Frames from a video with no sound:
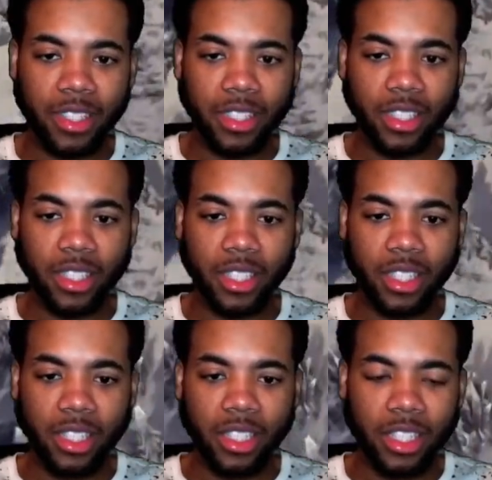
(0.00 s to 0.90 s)
with
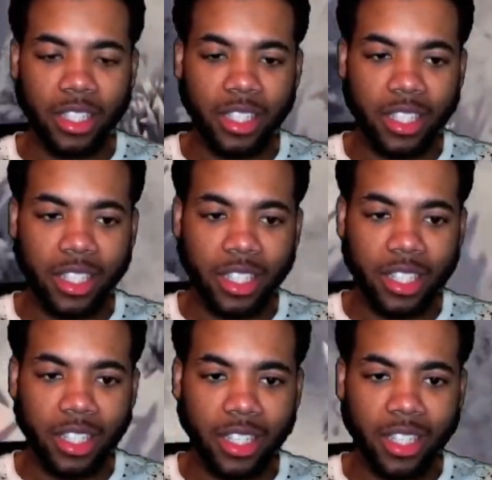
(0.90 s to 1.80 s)
mm-hmm. violent and
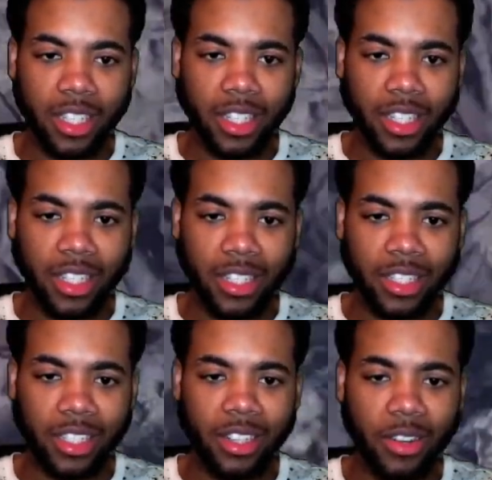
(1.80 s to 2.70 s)
savage
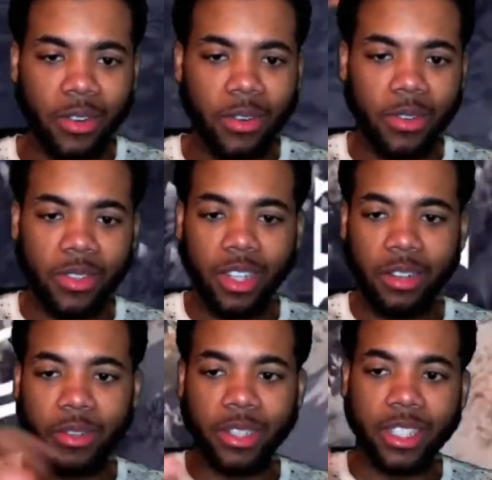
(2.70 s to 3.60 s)
survivors. The whole
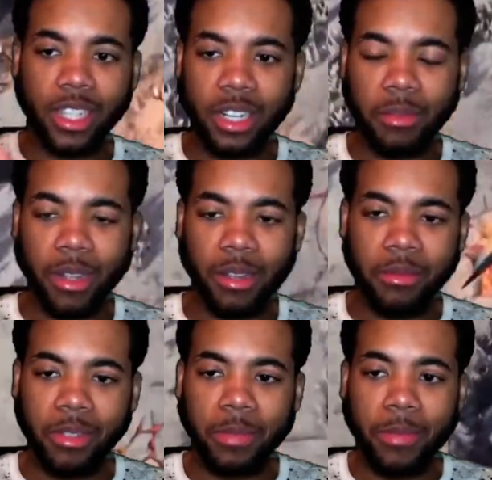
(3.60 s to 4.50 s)
Maleficus side of the map.
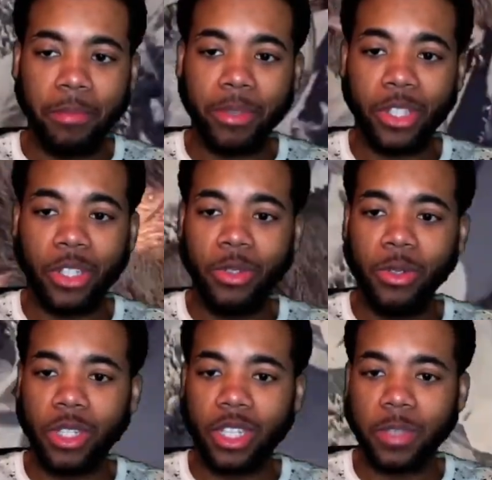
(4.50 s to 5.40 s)
This map is
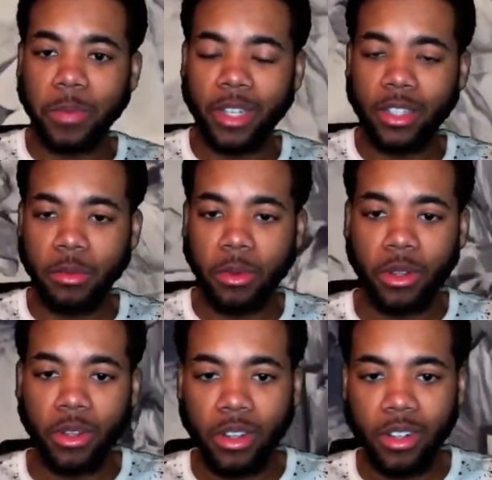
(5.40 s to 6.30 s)
huge and expansive, bro.
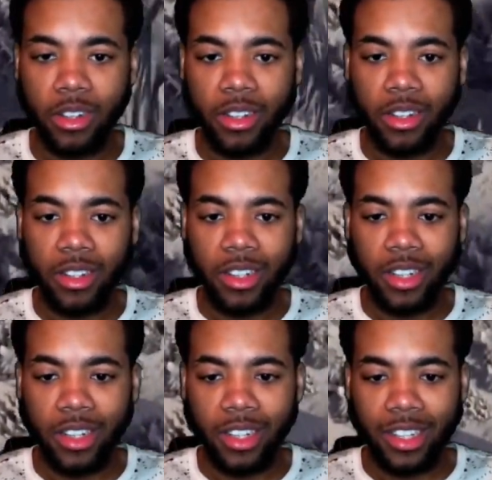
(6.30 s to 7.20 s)
Kings
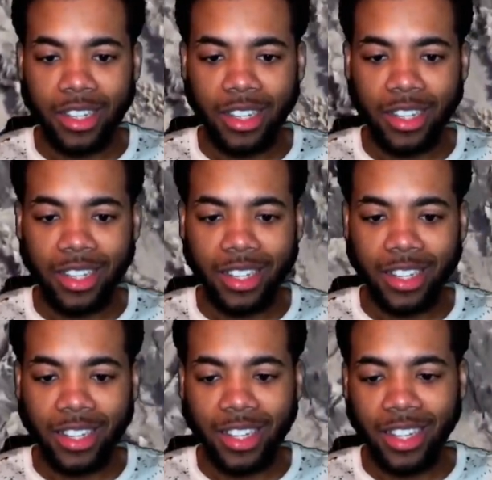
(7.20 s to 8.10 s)
war over
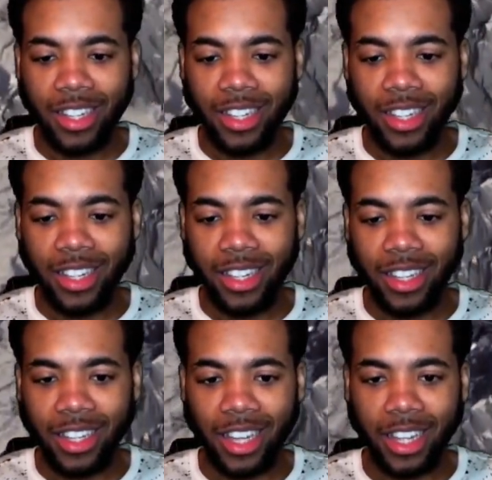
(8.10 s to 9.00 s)
slivers of habitable
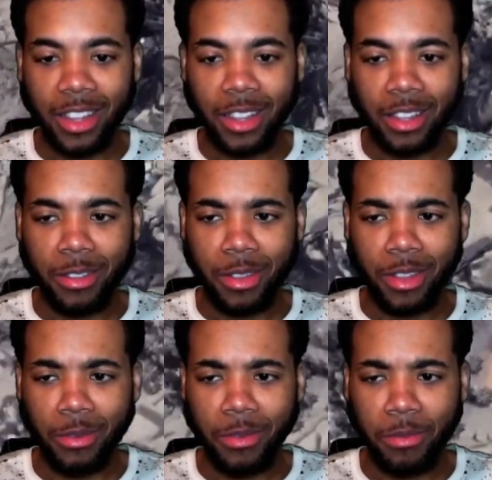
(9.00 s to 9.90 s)
soil yeah, the, in the, the
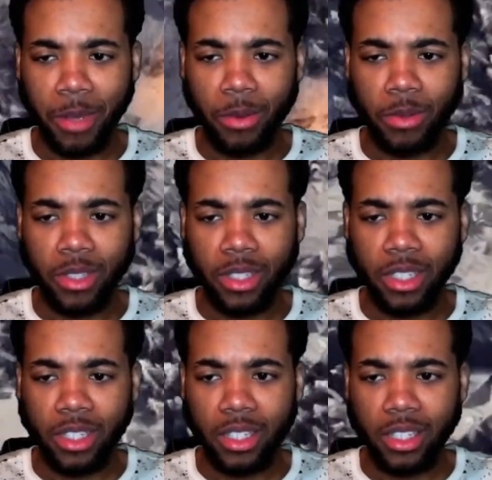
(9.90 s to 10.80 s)
mountains.
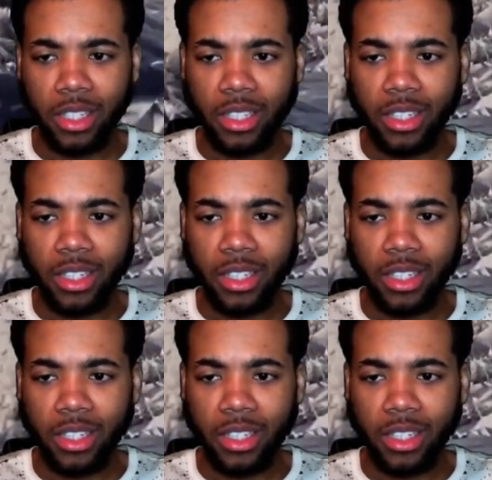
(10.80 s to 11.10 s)
mountains.